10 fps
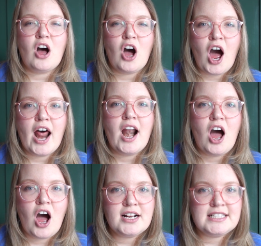
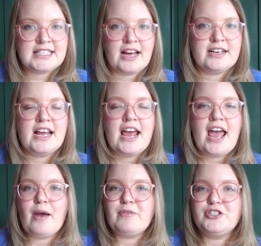hot sun,
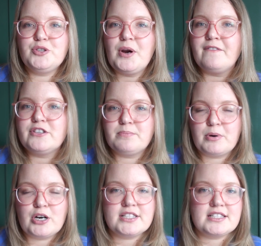and we do have
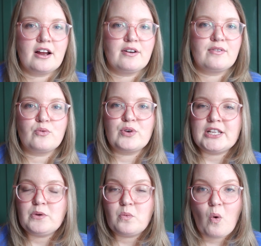spurts of
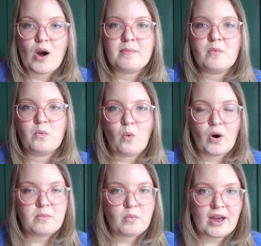really
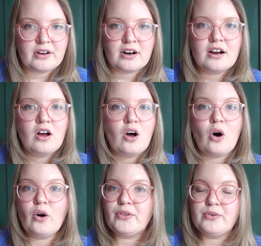warm weather
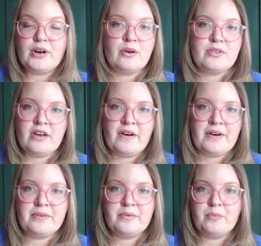all throughout
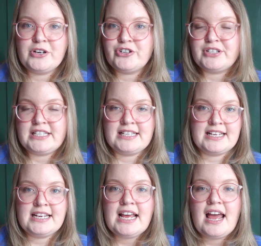the winter
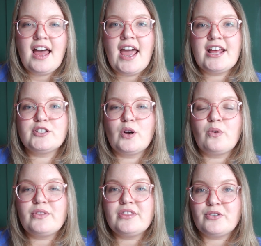season. And
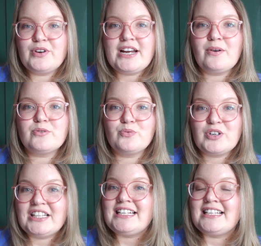so the greenhouse
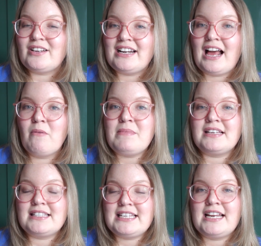really is going to help me
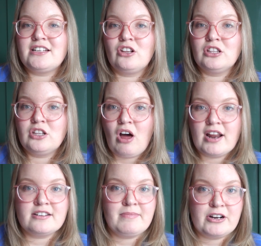extend a
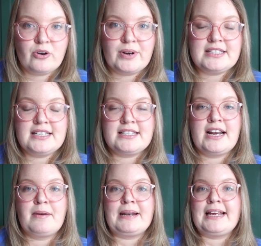lot of my growing
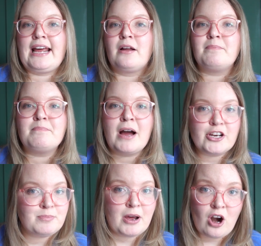season. I'm going to get a
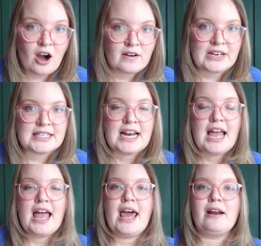much better harvest,
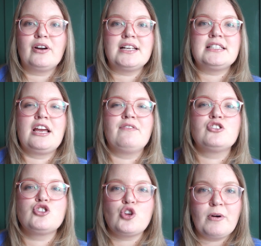and I'm going to save
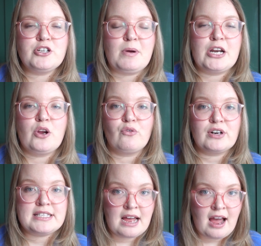so much money
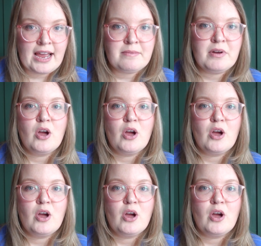over time